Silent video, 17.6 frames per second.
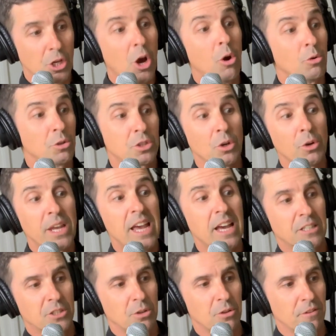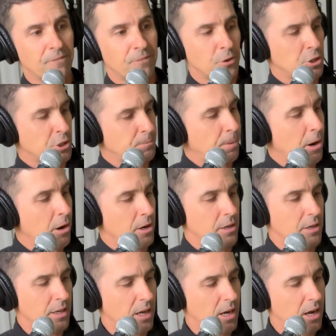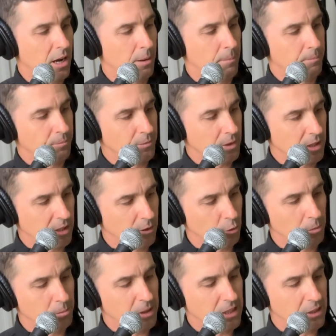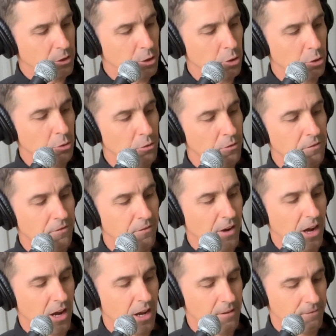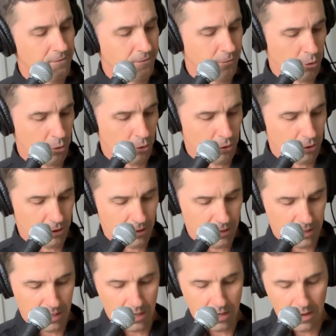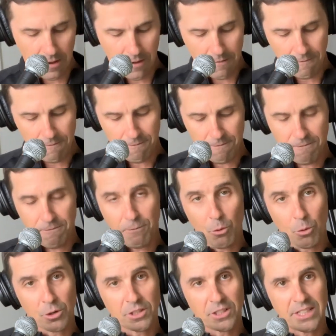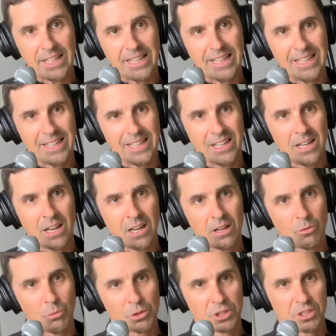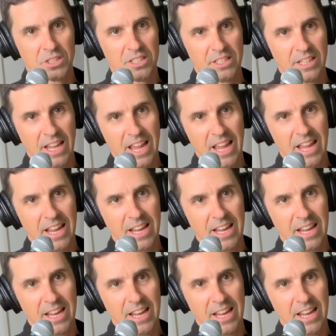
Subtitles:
So the first part, it would be 2, 5, 4, 14, which is an